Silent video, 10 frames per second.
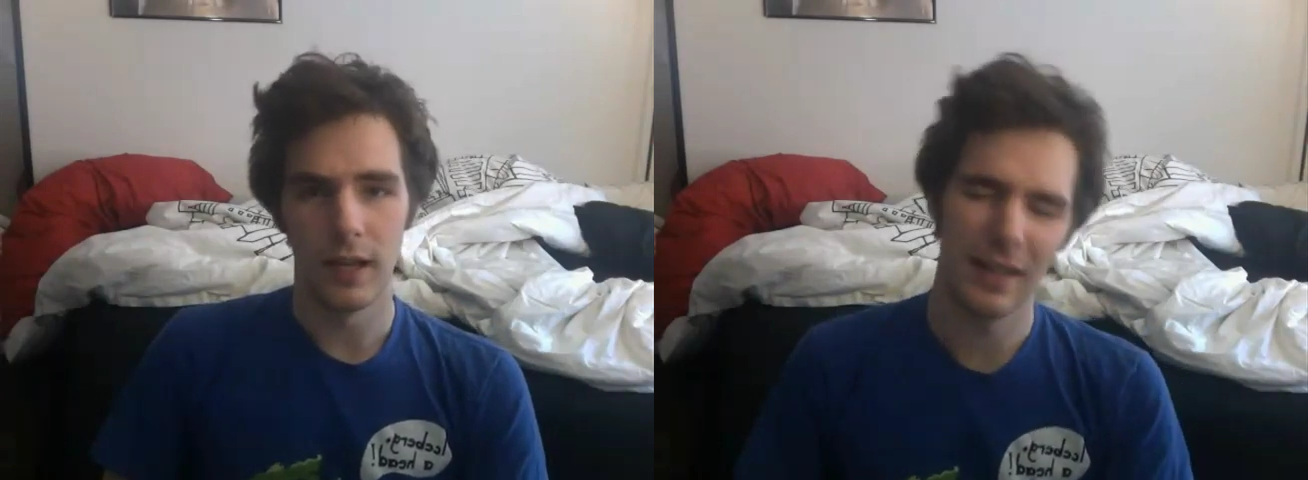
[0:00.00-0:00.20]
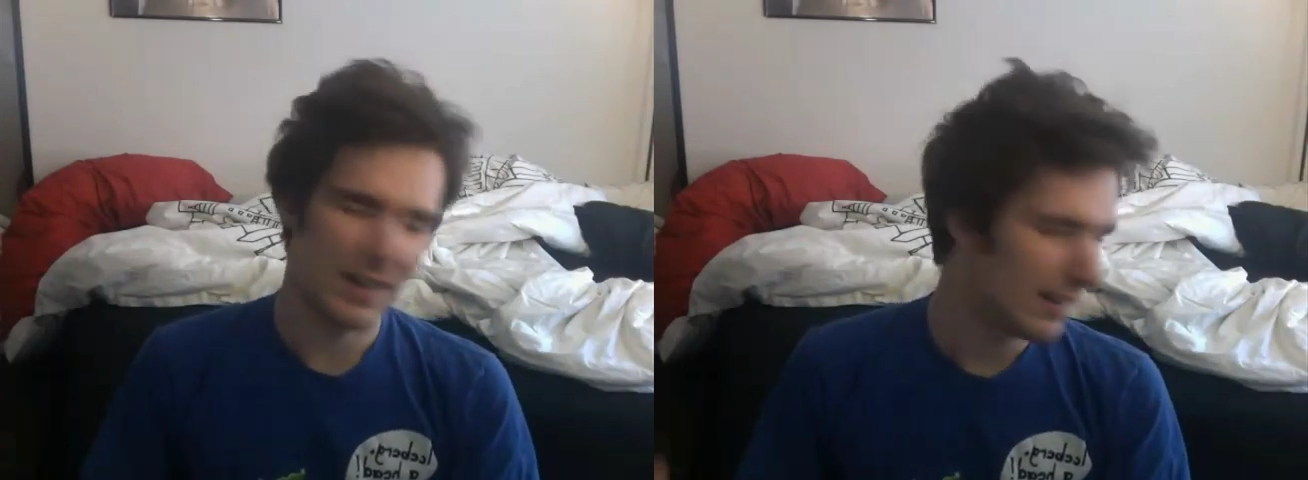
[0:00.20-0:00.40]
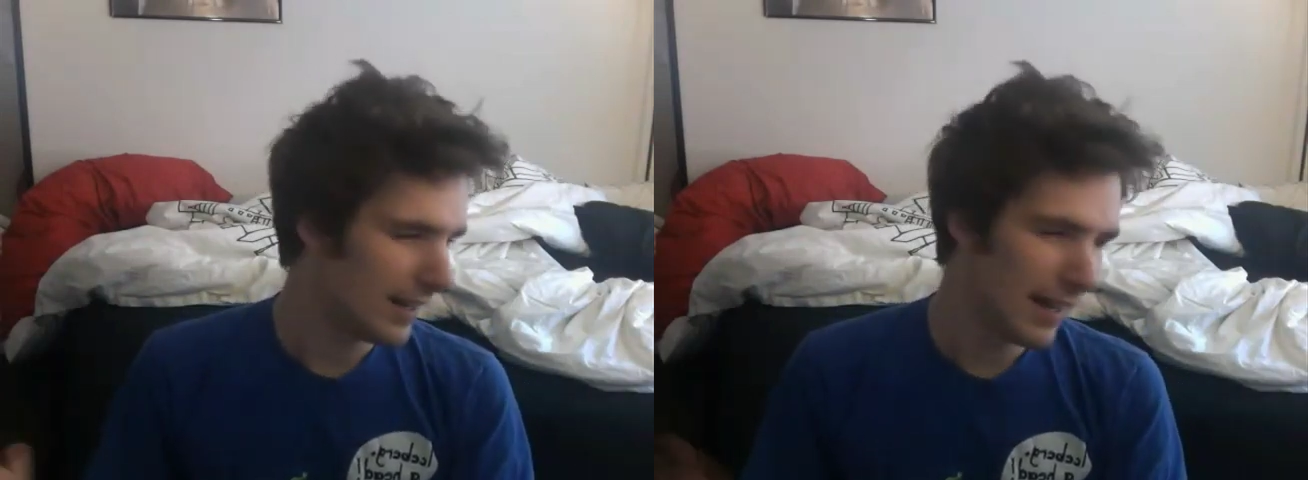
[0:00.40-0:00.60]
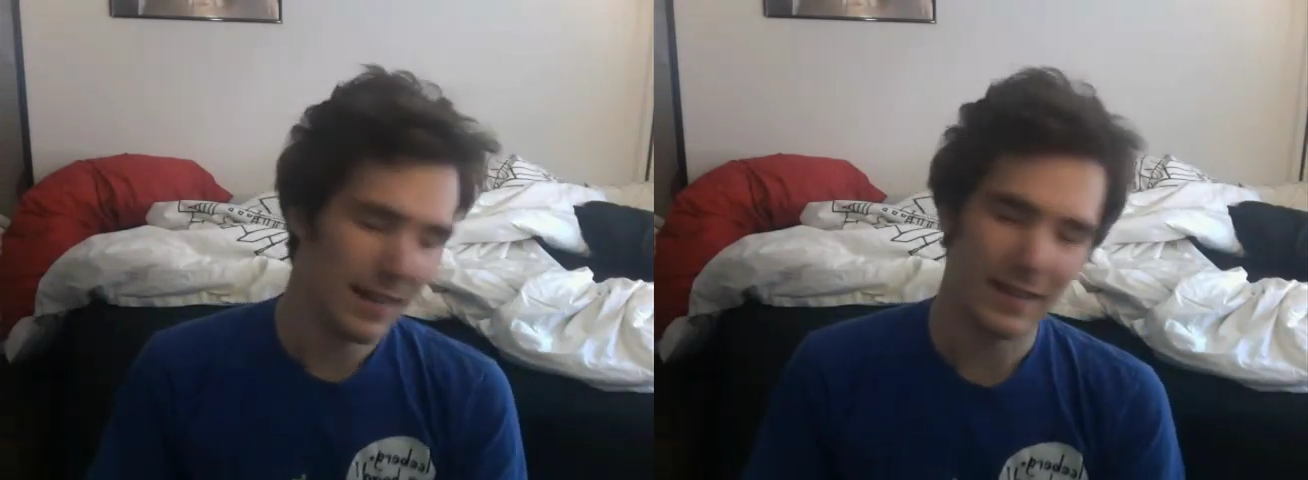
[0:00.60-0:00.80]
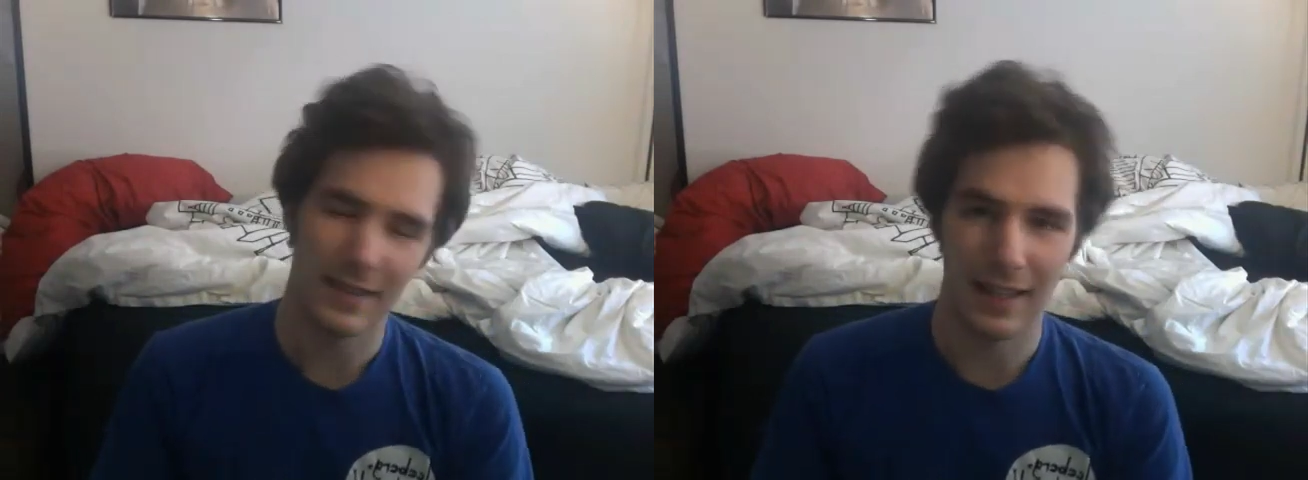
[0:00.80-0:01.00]
I
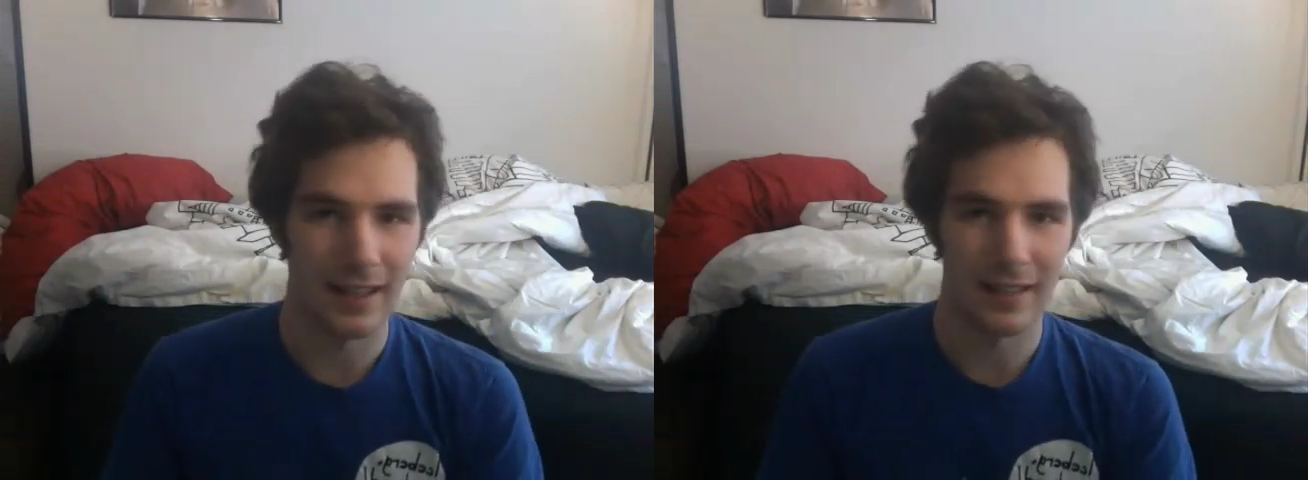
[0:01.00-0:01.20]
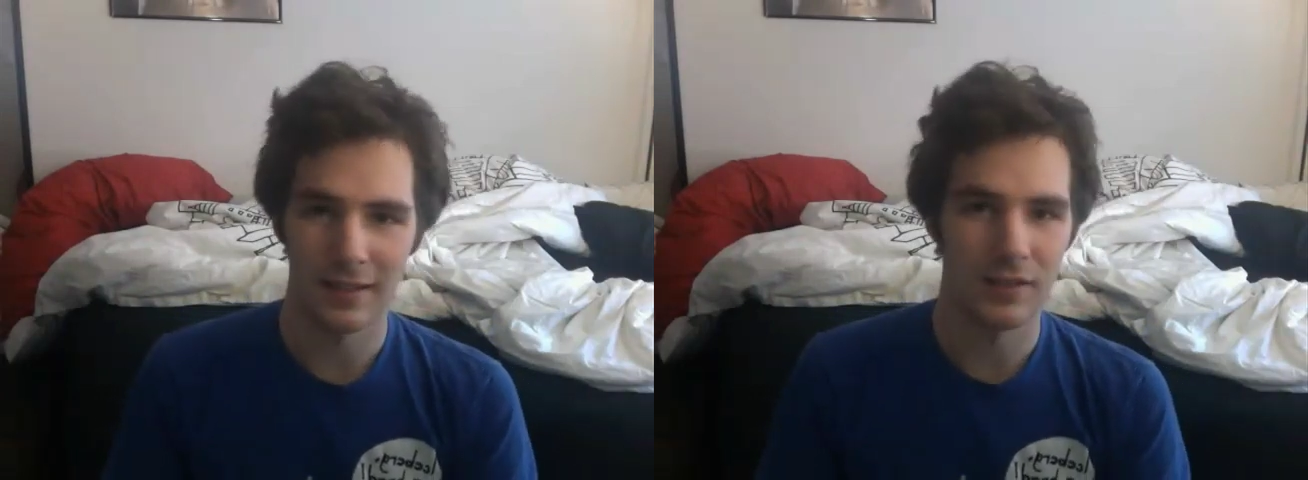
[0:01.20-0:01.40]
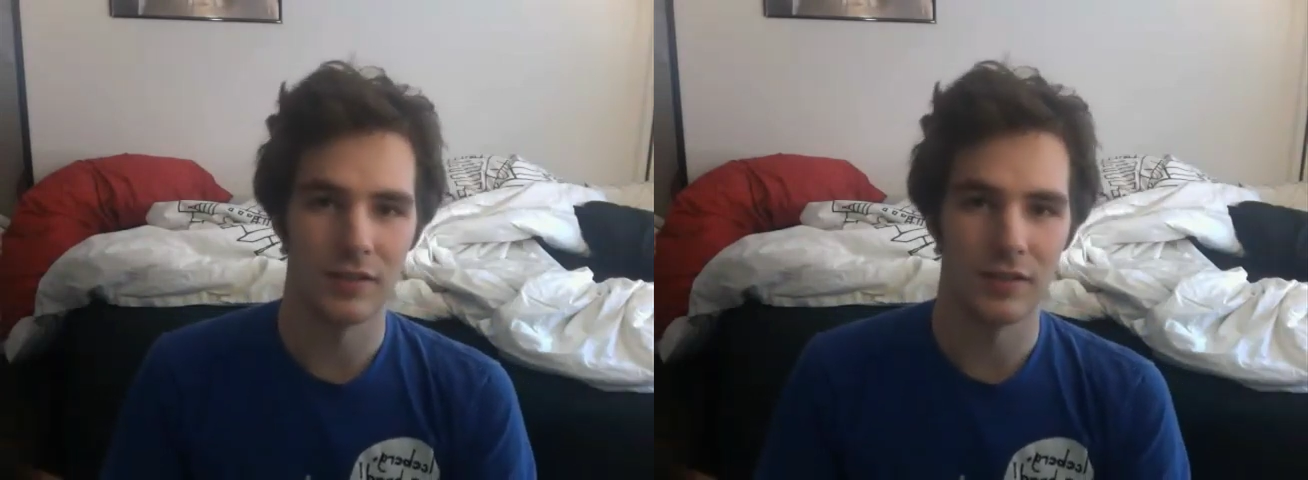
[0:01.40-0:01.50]
hate saying that, it sounds so